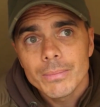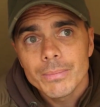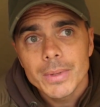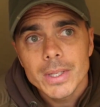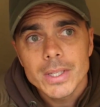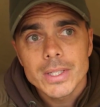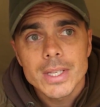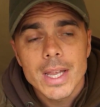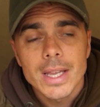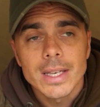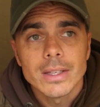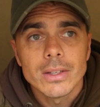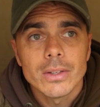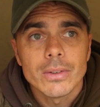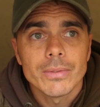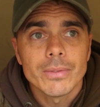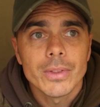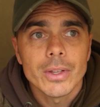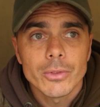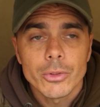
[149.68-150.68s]
this end
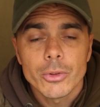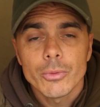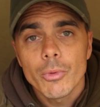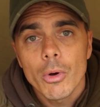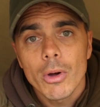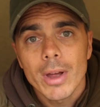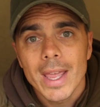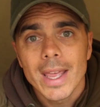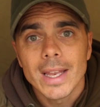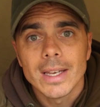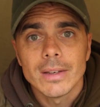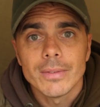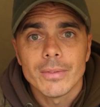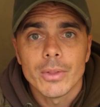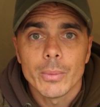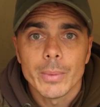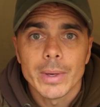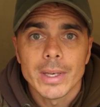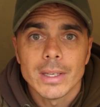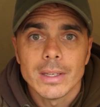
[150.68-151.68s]
of the right end of
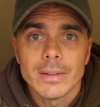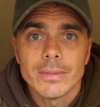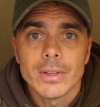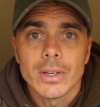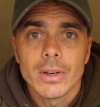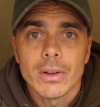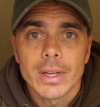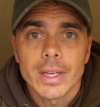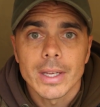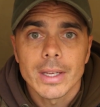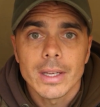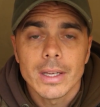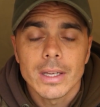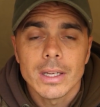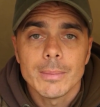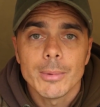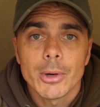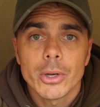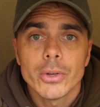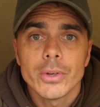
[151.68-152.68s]
the wind, if you like.
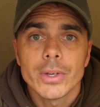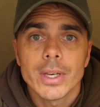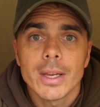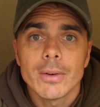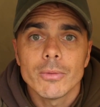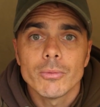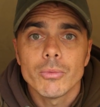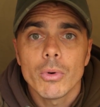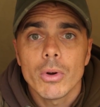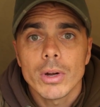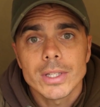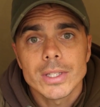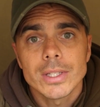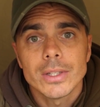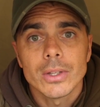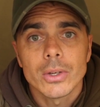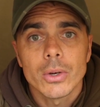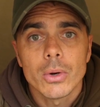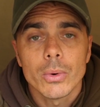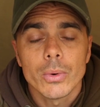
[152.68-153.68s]
I couldn't get right
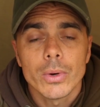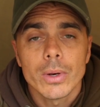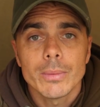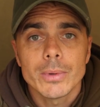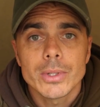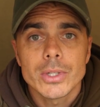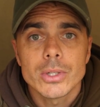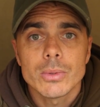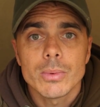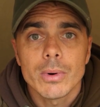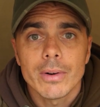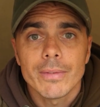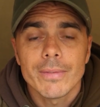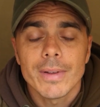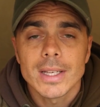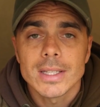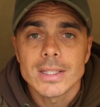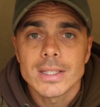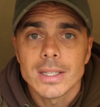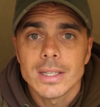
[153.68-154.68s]
in the corner, which is where I
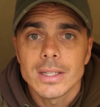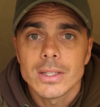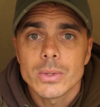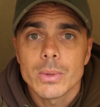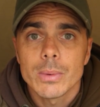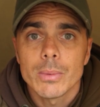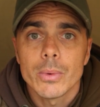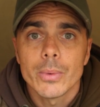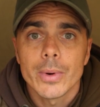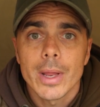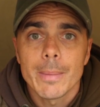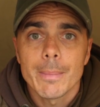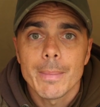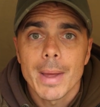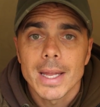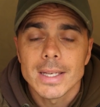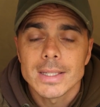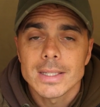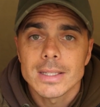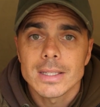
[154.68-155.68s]
fancied a swim called End
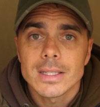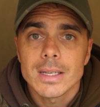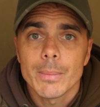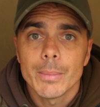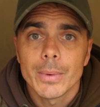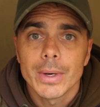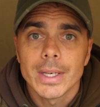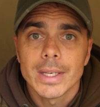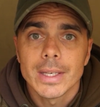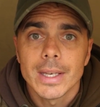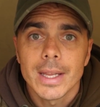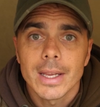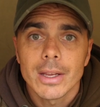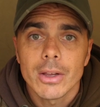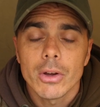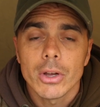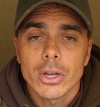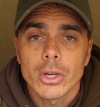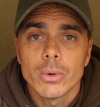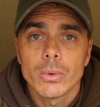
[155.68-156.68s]
Pads. There's someone in there, a
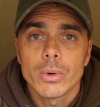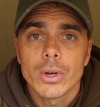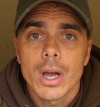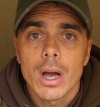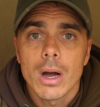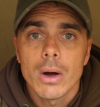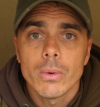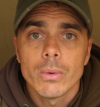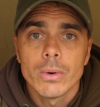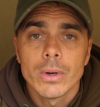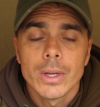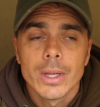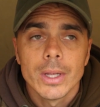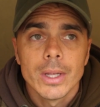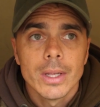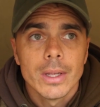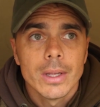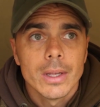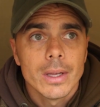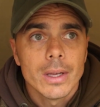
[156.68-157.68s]
guy called Carp,
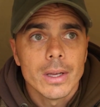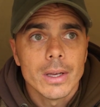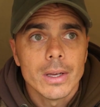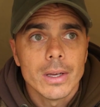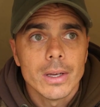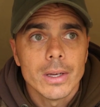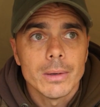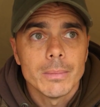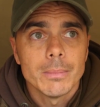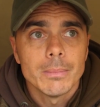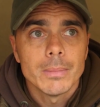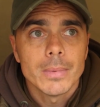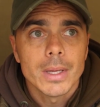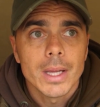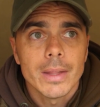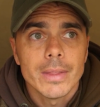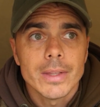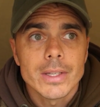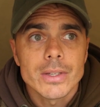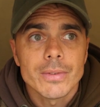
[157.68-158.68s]
and
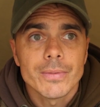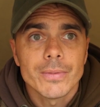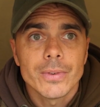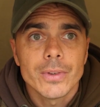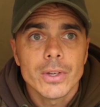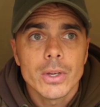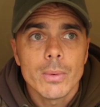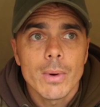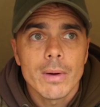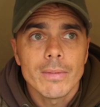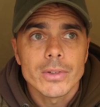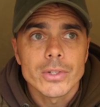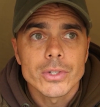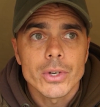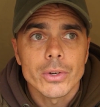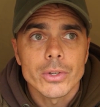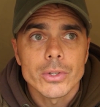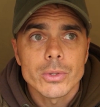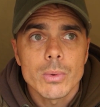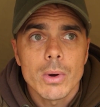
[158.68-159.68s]
there's a few others
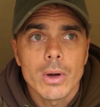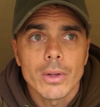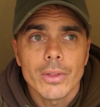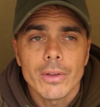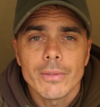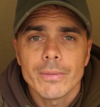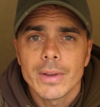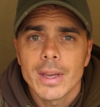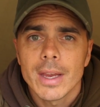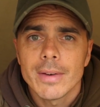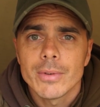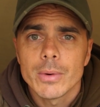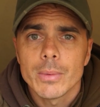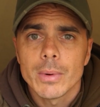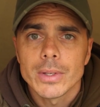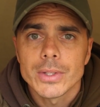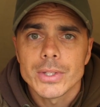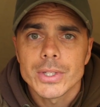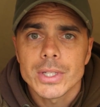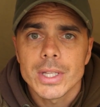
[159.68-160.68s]
on as well. I don't think
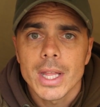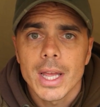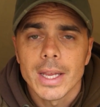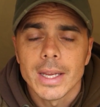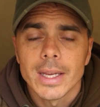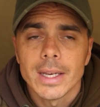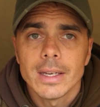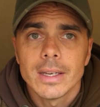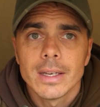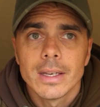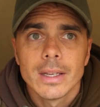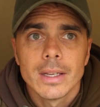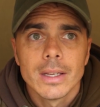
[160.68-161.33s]
everyone's staying,